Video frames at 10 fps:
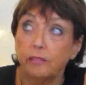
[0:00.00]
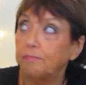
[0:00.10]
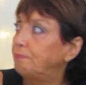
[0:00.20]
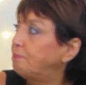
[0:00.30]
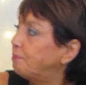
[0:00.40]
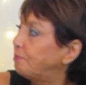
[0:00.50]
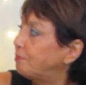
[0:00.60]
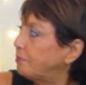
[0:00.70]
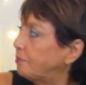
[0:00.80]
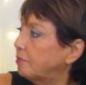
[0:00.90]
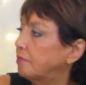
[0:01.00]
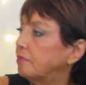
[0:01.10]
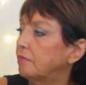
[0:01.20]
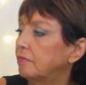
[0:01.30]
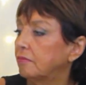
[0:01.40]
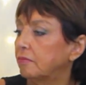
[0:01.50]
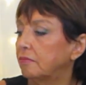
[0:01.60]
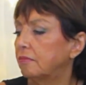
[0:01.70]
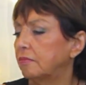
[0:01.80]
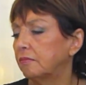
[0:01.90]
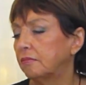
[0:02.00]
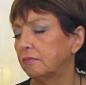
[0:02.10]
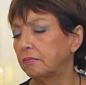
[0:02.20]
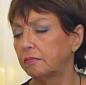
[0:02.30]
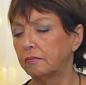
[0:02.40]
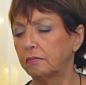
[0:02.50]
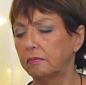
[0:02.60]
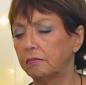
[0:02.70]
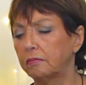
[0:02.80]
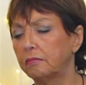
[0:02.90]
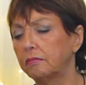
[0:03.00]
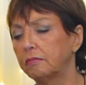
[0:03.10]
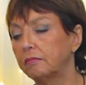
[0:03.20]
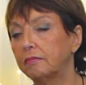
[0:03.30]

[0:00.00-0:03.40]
The person shown says nothing.